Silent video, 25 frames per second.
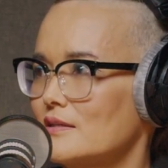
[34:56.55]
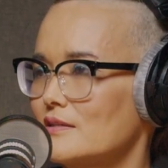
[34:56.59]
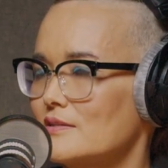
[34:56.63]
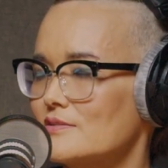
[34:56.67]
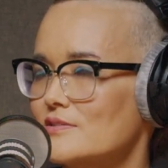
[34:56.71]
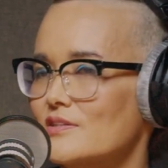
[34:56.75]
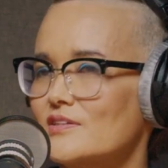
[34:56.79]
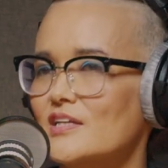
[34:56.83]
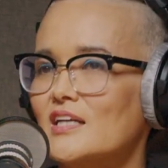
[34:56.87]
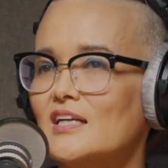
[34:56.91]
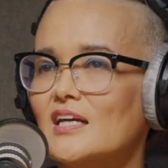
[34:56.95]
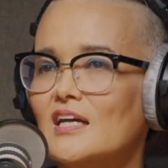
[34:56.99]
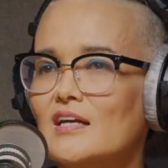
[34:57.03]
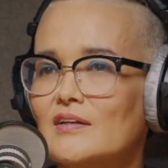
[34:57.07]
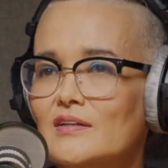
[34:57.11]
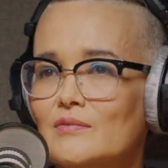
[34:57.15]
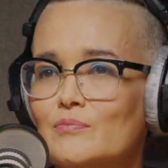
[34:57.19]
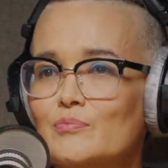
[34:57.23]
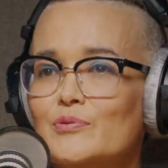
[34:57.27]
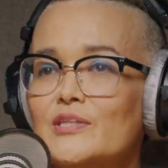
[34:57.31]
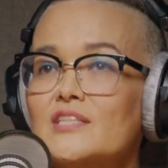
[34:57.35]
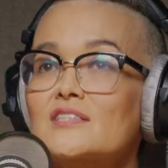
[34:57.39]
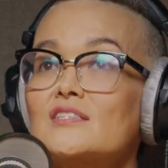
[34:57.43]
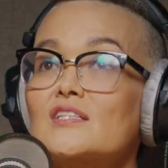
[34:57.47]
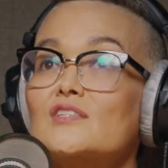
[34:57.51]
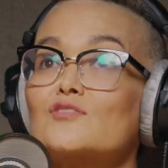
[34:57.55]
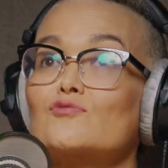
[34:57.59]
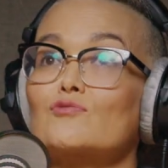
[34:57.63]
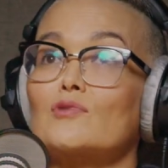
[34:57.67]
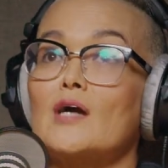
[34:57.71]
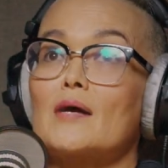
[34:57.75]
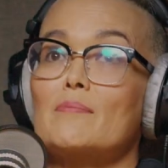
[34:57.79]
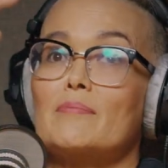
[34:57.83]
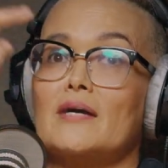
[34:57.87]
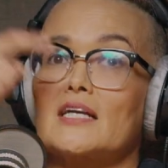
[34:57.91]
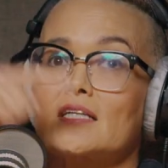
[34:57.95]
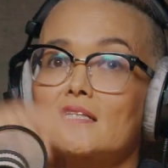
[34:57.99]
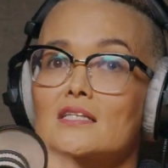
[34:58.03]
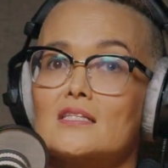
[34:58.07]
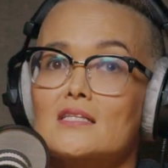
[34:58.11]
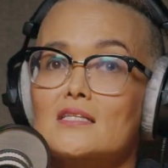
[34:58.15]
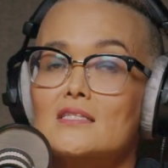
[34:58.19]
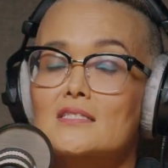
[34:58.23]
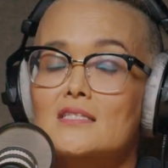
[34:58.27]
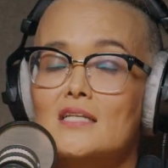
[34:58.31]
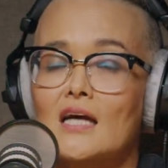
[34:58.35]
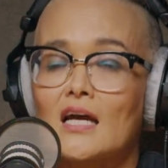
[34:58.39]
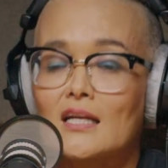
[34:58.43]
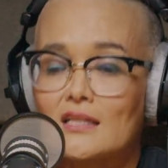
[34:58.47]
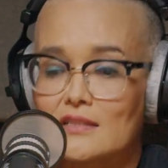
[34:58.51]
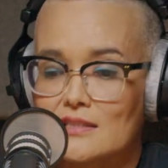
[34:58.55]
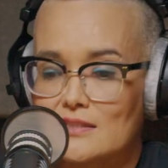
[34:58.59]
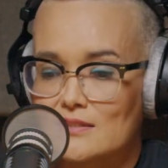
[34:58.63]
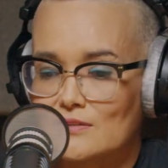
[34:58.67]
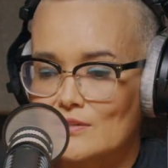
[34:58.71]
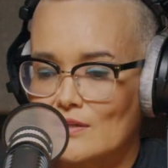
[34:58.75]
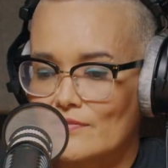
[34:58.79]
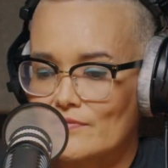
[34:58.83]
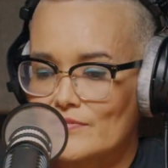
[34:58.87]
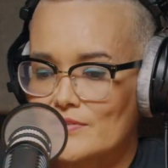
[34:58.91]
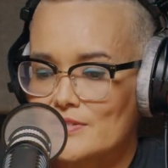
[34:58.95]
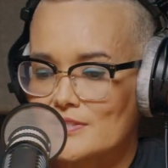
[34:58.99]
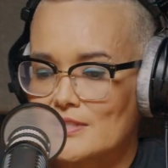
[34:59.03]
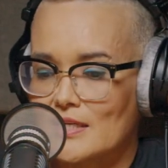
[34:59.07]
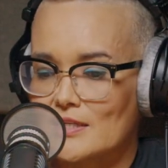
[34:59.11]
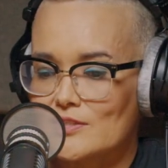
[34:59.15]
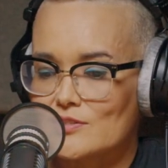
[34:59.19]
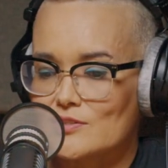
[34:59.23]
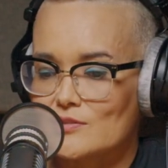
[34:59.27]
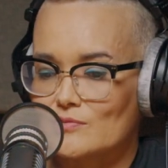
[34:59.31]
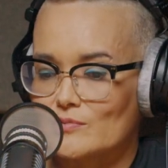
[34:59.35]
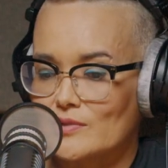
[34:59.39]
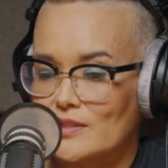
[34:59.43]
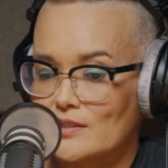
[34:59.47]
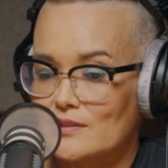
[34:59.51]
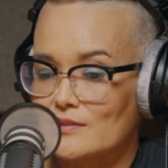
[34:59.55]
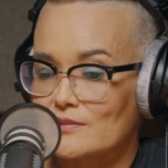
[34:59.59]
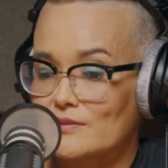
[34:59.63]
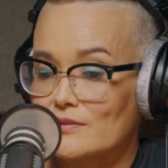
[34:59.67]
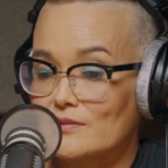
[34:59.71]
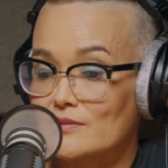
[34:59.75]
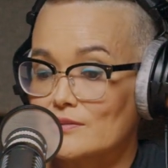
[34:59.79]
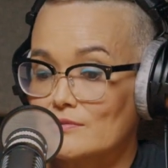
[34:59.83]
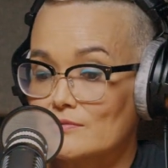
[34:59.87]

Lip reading: So that brings us right back to the start of this conversation where, you know,